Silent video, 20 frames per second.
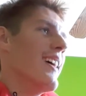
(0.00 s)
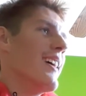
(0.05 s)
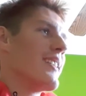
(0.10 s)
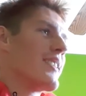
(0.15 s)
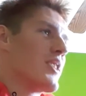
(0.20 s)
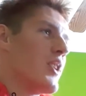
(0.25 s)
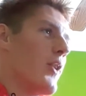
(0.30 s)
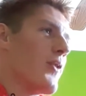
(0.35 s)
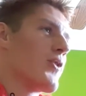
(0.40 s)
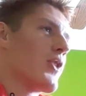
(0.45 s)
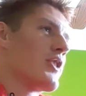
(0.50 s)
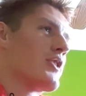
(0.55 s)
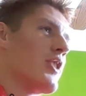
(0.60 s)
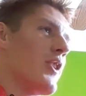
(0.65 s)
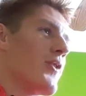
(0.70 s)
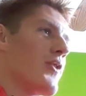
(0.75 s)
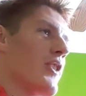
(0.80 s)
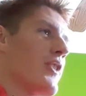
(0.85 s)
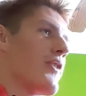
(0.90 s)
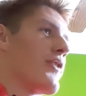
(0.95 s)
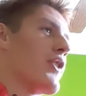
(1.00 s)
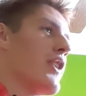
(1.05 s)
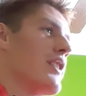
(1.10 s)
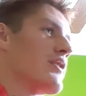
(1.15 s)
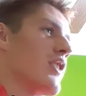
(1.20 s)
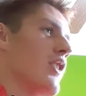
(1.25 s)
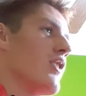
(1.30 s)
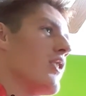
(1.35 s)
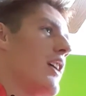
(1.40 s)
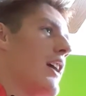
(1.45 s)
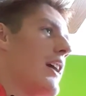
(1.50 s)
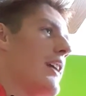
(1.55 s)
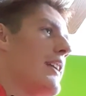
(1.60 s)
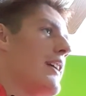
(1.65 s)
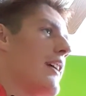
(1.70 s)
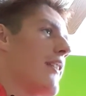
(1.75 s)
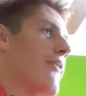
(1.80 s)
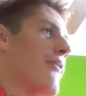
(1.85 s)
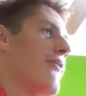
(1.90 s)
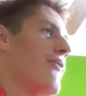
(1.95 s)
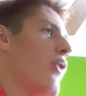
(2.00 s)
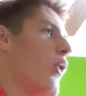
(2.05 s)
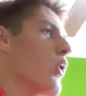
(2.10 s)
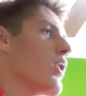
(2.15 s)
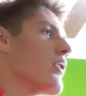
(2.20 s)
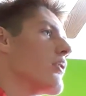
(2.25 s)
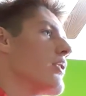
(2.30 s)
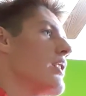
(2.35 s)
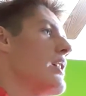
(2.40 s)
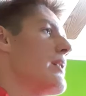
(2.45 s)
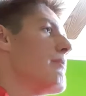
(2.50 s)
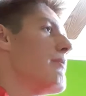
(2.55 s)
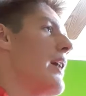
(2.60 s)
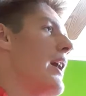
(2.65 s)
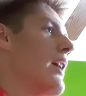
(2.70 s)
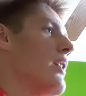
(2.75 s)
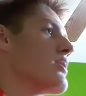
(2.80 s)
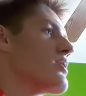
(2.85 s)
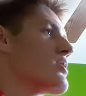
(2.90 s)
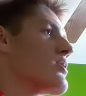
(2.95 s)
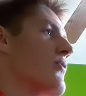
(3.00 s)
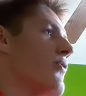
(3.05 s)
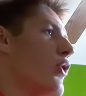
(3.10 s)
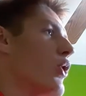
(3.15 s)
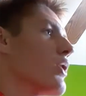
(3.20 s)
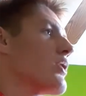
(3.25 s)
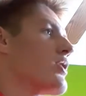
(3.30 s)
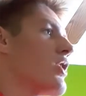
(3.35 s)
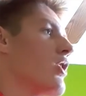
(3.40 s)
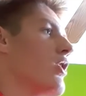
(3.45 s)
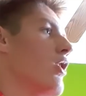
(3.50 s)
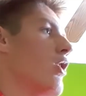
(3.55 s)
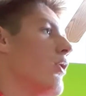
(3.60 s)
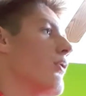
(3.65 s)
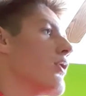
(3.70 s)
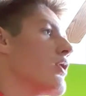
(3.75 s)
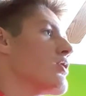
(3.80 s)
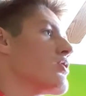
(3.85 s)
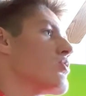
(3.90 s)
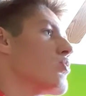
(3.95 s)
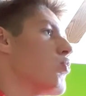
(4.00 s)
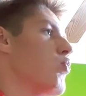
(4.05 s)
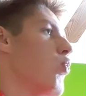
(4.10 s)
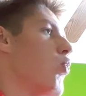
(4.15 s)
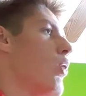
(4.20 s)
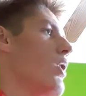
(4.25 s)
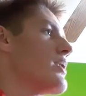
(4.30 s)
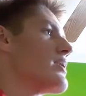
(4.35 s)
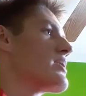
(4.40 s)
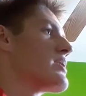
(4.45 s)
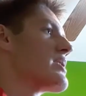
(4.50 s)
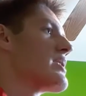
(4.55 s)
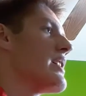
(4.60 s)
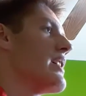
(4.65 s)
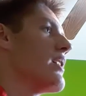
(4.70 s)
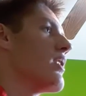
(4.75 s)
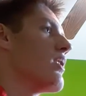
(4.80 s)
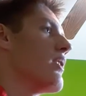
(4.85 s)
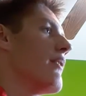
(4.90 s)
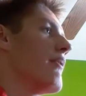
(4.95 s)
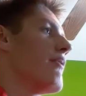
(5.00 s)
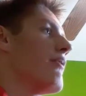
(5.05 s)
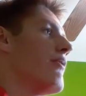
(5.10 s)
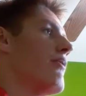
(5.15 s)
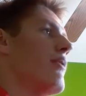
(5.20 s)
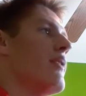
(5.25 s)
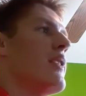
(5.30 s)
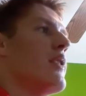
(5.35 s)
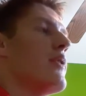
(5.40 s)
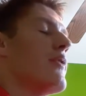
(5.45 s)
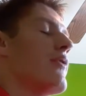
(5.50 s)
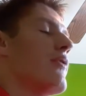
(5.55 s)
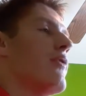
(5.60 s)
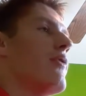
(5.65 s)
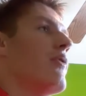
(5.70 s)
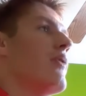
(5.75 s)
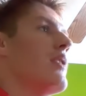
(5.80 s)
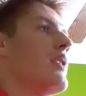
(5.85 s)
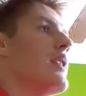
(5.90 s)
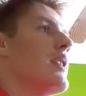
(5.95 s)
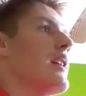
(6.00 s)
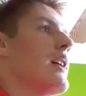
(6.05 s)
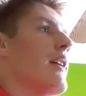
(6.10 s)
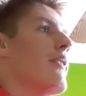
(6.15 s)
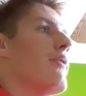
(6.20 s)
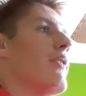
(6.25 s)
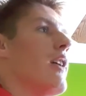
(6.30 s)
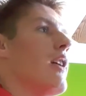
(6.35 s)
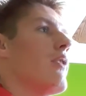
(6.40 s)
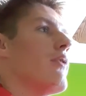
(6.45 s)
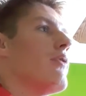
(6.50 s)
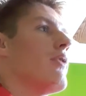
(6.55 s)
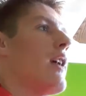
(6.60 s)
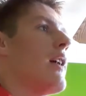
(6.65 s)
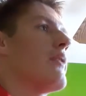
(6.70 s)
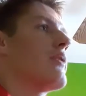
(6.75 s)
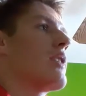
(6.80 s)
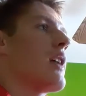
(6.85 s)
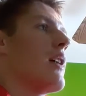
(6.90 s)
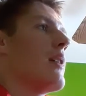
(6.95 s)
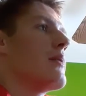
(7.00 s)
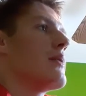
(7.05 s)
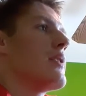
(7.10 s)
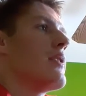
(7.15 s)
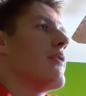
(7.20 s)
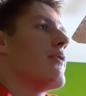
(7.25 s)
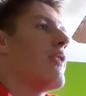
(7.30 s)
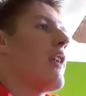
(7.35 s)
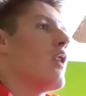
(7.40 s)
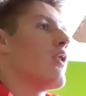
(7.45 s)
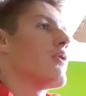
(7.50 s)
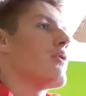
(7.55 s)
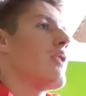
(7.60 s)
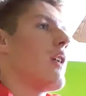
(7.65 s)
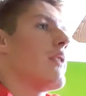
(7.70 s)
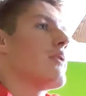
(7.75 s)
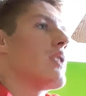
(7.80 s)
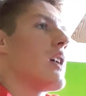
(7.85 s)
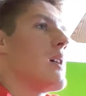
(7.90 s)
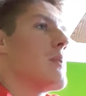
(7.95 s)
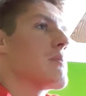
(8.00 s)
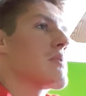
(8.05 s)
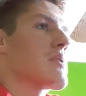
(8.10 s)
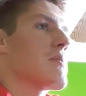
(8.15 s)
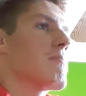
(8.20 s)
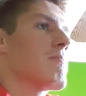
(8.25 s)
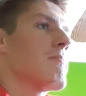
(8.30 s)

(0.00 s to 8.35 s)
2 for 2 from the free throw line. He had 4 rebounds, 4 turnovers, 1 steal, and he got fouled 5 times. He fouled 5 times.